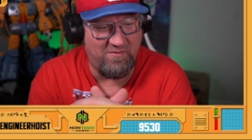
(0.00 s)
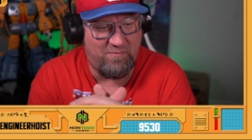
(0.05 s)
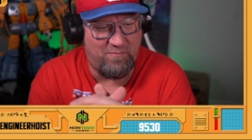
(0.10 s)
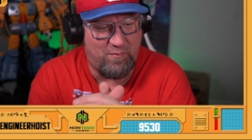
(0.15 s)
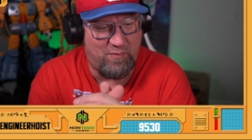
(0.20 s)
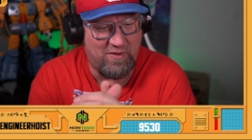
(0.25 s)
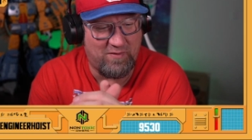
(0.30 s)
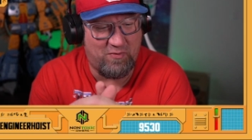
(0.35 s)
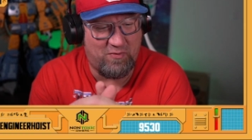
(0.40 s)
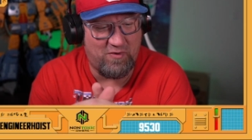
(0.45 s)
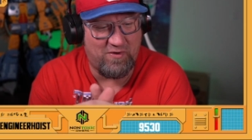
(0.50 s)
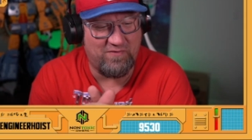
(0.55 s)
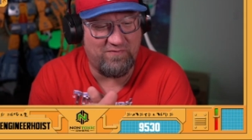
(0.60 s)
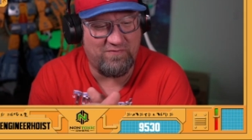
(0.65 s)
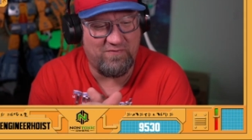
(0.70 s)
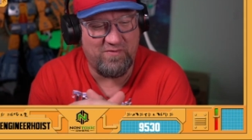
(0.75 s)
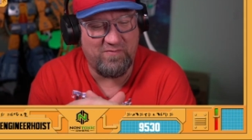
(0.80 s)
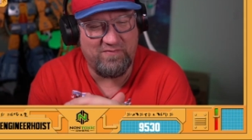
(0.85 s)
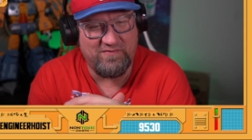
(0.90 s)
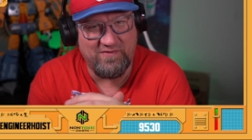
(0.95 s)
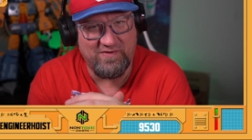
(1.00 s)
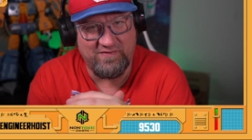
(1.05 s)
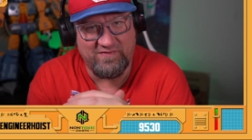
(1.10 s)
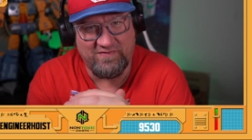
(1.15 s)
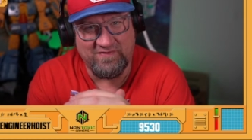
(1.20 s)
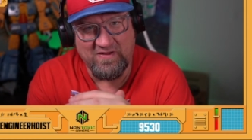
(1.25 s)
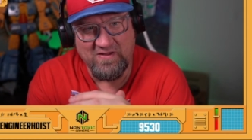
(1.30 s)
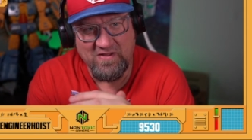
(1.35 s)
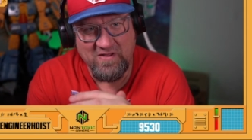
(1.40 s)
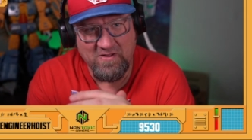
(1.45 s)
Big President says,
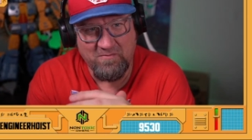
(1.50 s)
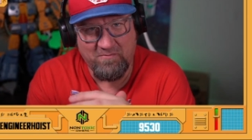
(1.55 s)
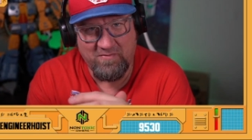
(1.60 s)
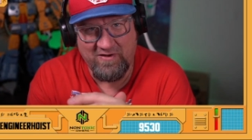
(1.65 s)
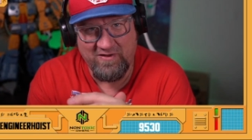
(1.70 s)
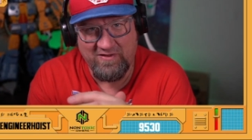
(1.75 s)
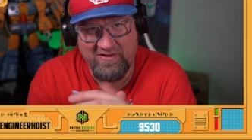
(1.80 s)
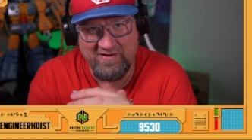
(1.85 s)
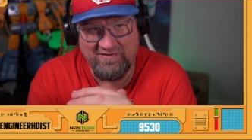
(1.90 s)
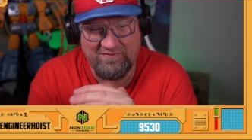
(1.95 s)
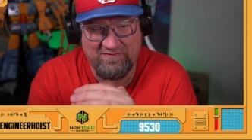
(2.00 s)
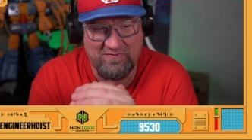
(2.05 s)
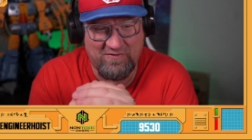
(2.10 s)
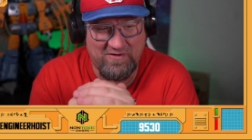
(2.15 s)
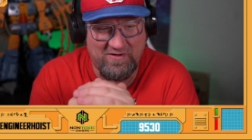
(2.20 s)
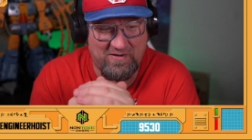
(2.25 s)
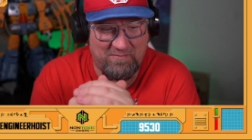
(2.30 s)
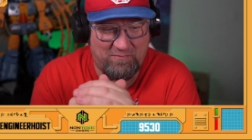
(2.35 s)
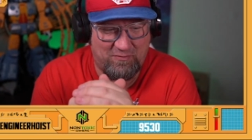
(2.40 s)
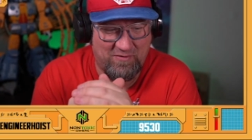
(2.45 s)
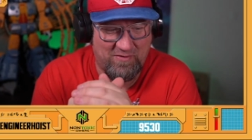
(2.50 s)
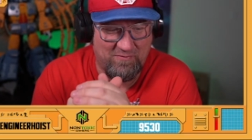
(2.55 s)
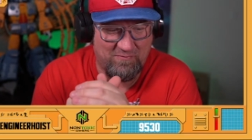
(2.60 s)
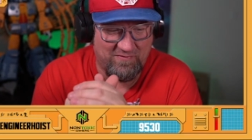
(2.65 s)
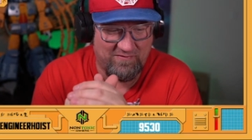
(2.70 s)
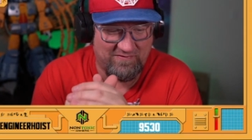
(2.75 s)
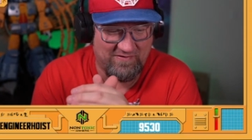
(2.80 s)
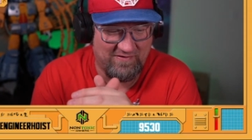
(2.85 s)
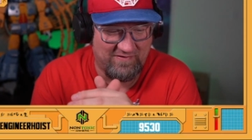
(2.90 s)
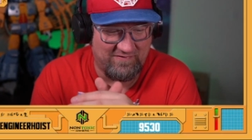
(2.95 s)
my last 3D print
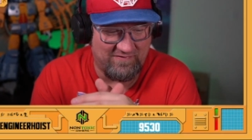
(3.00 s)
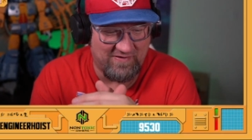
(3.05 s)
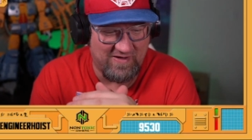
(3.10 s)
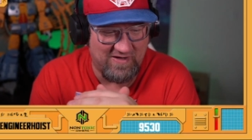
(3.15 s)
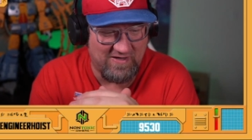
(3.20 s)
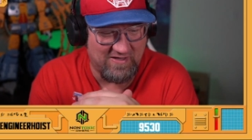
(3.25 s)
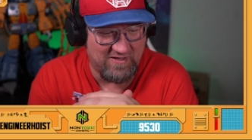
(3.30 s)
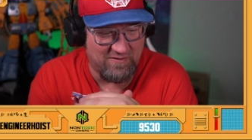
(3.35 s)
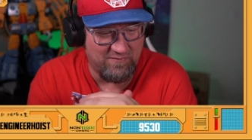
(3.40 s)
wasn't exciting.